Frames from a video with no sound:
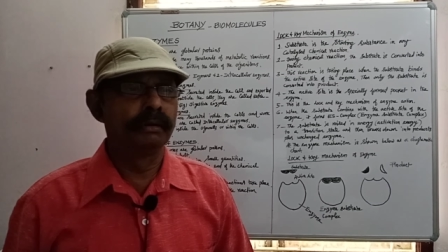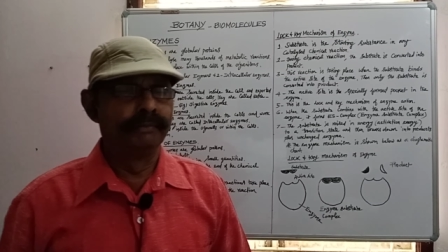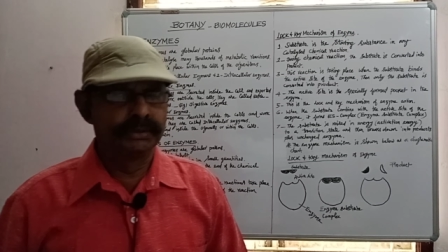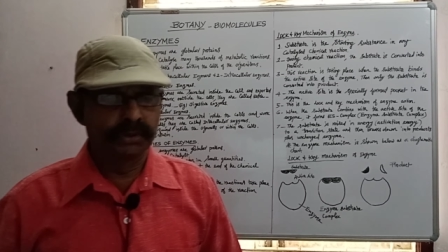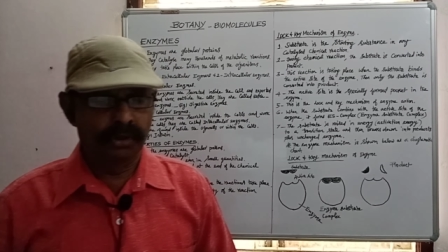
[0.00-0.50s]

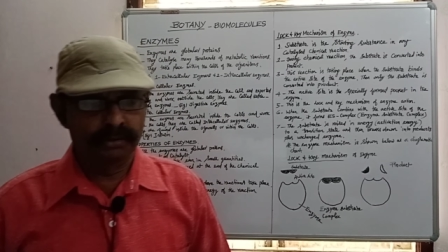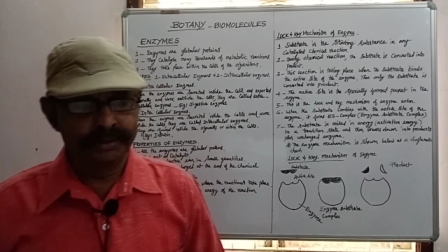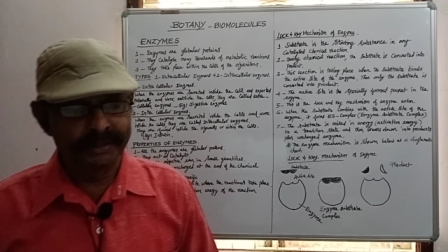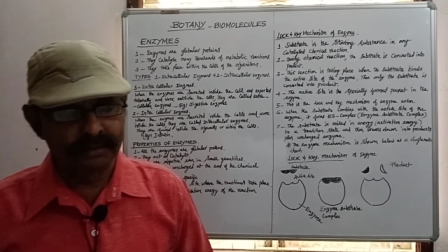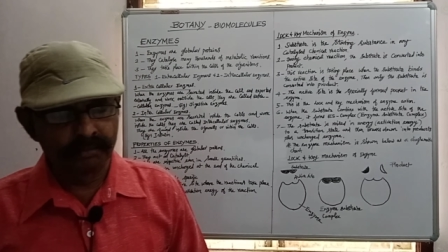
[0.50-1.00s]
which are
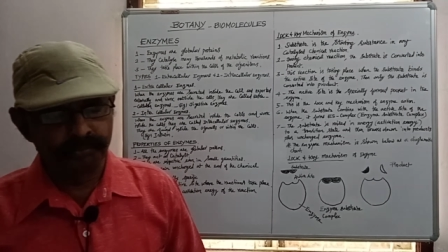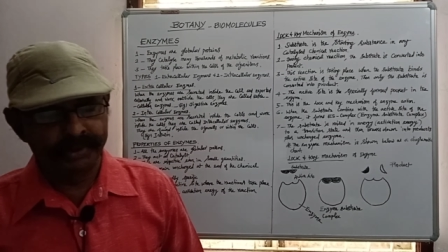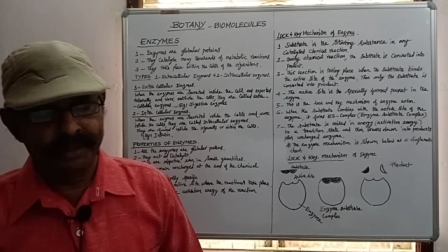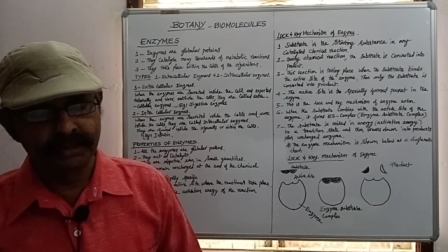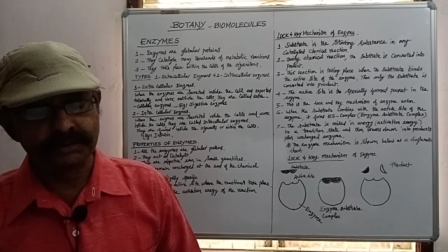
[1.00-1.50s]
taking
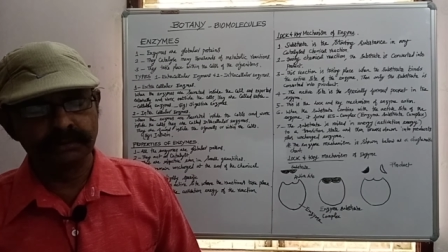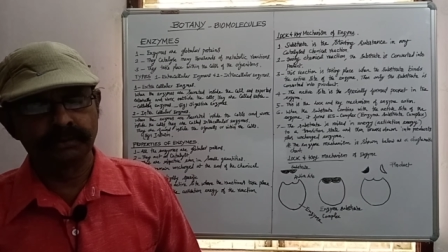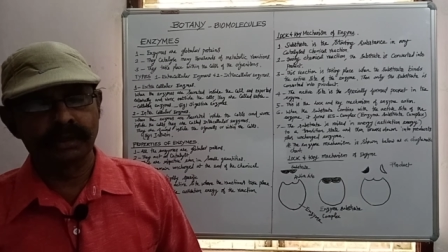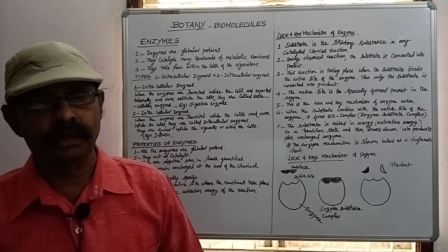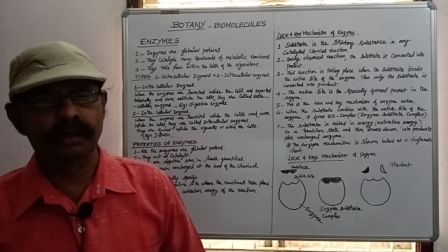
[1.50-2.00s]
place in
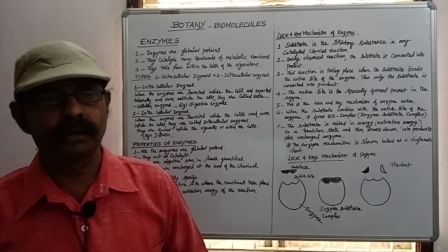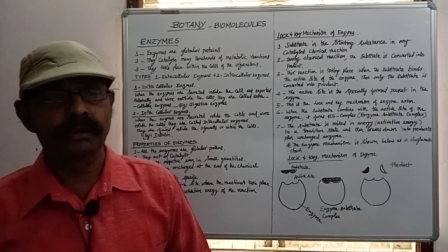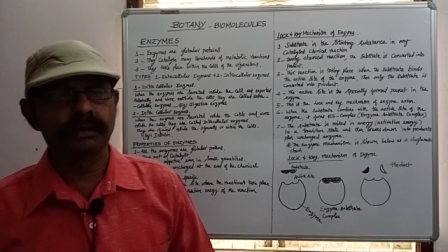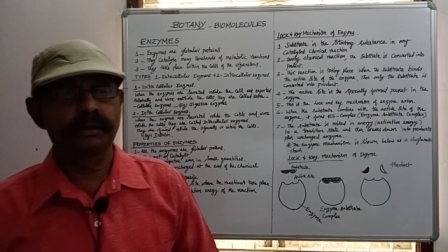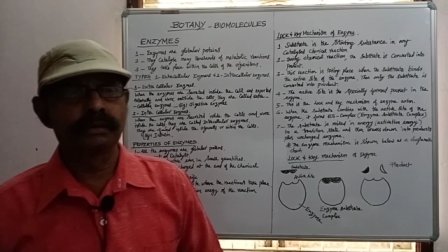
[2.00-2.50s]
the
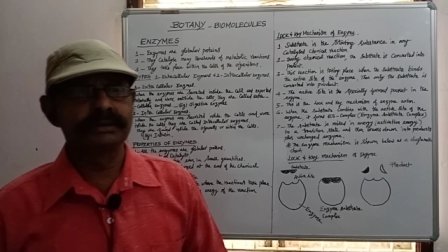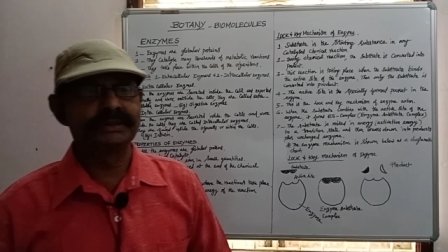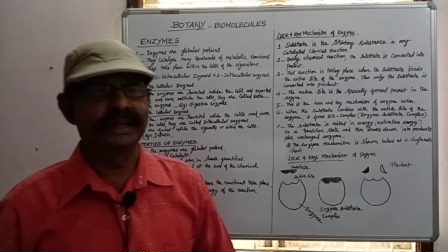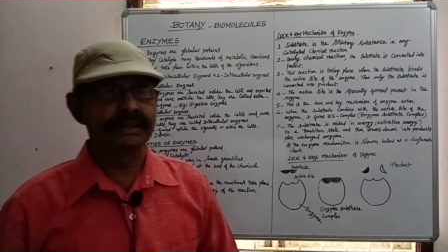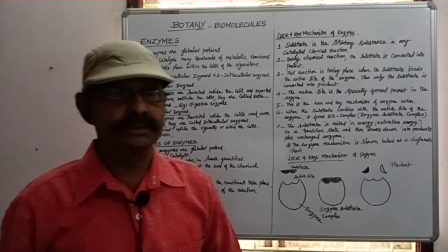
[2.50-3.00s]

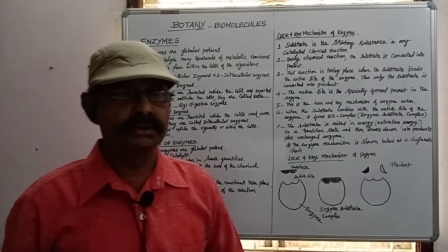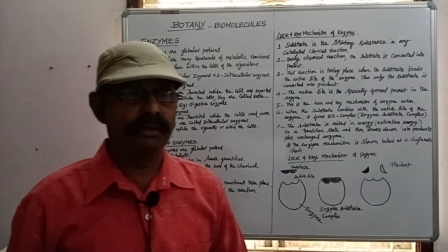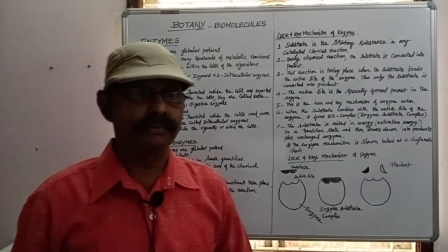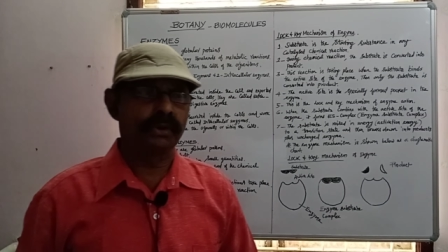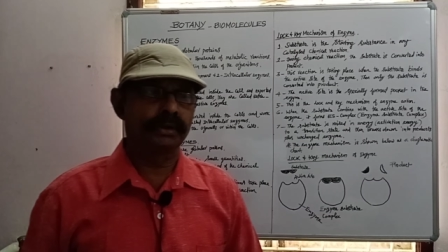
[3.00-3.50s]
cells
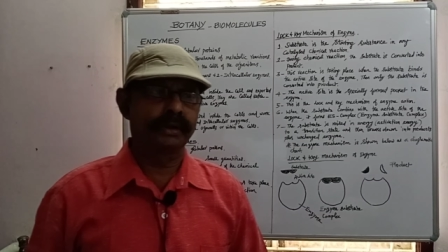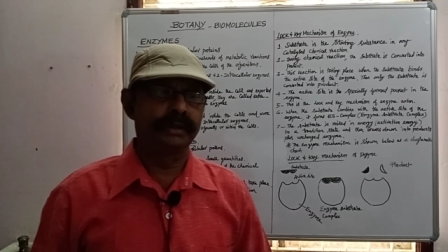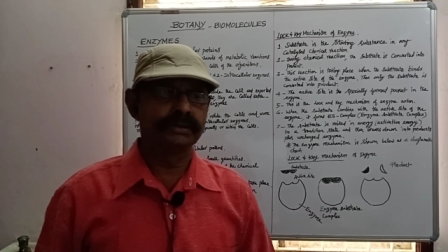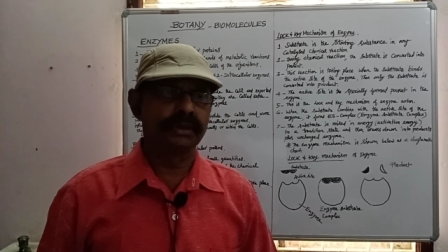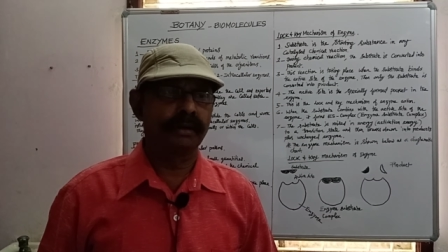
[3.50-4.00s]
of the
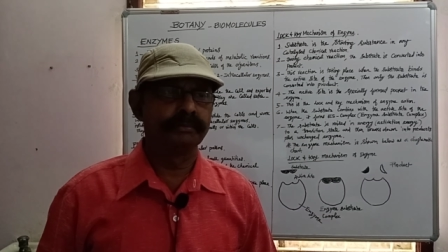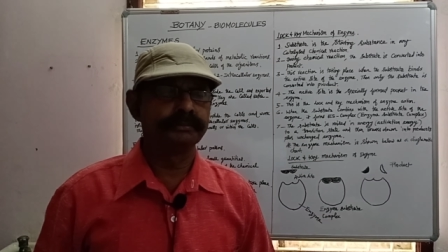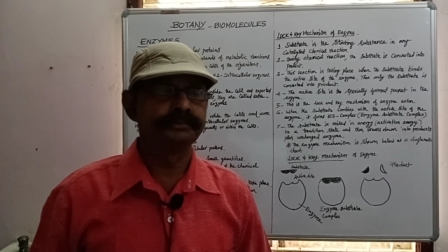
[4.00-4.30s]
organism.